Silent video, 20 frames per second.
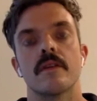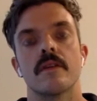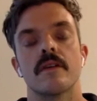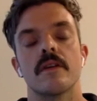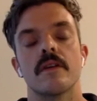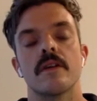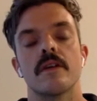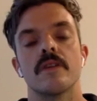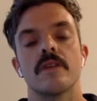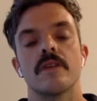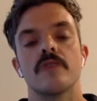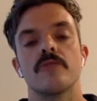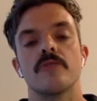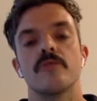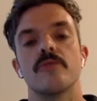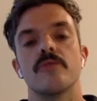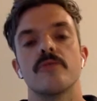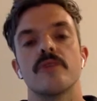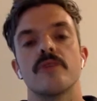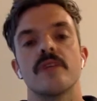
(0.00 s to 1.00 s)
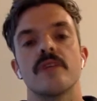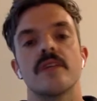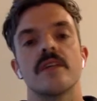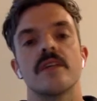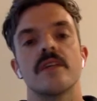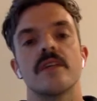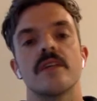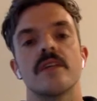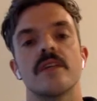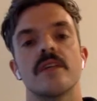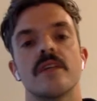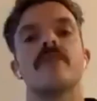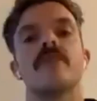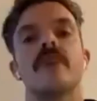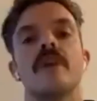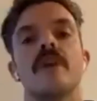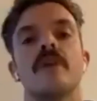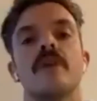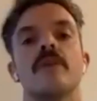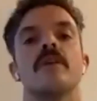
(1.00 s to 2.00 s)
And as you're breathing, notice
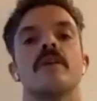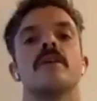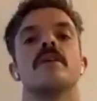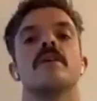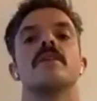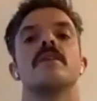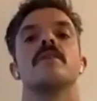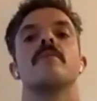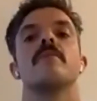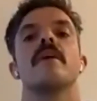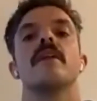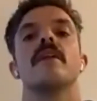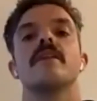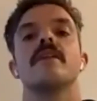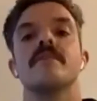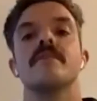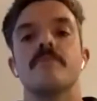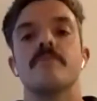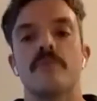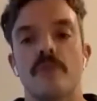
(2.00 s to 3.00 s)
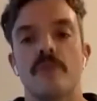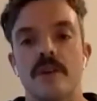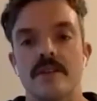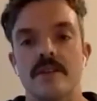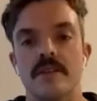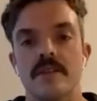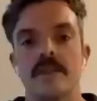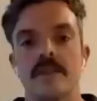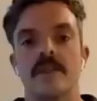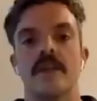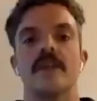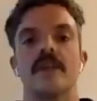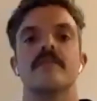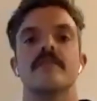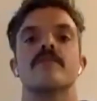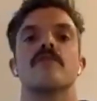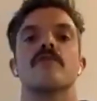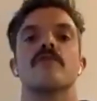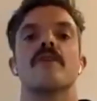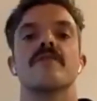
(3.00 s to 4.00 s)
how the belly is pressing
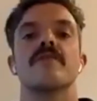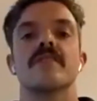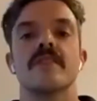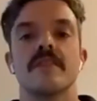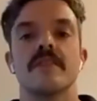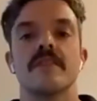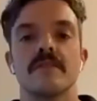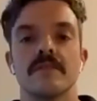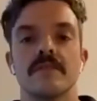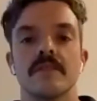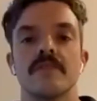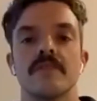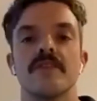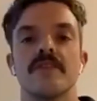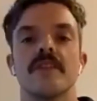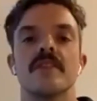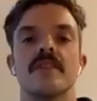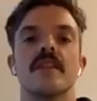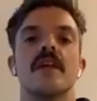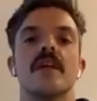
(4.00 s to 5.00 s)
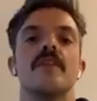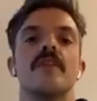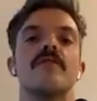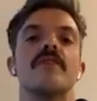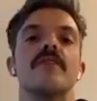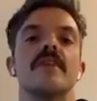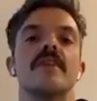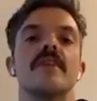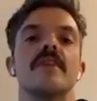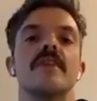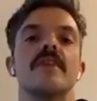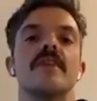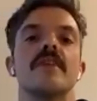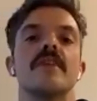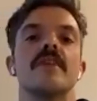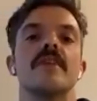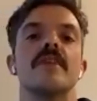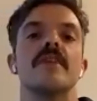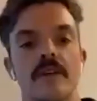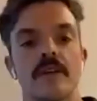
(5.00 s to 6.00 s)
against gravity. You feel this lovely sense
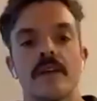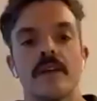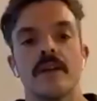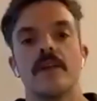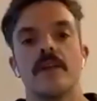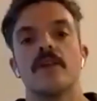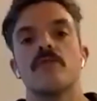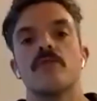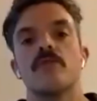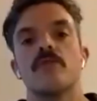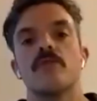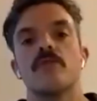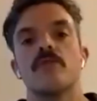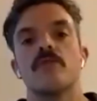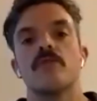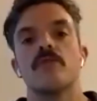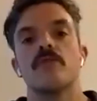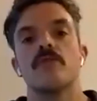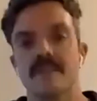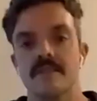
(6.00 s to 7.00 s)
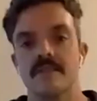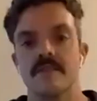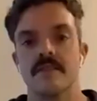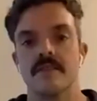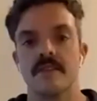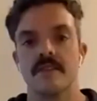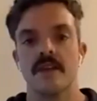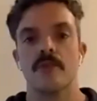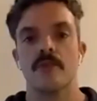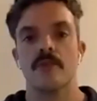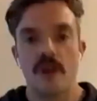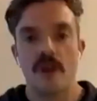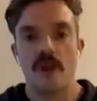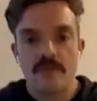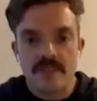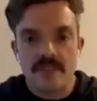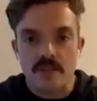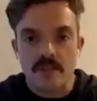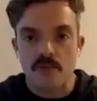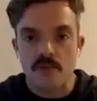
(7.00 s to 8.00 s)
of resistance and how
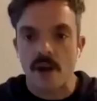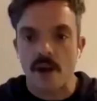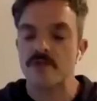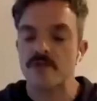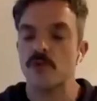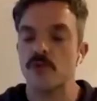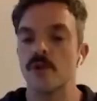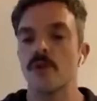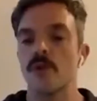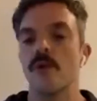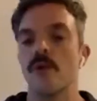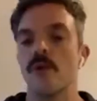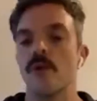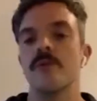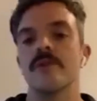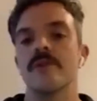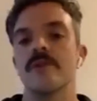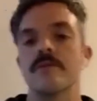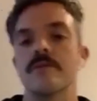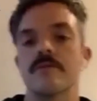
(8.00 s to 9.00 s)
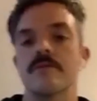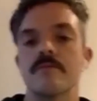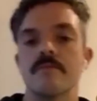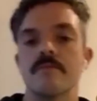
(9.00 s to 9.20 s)
gravity wraps all around us.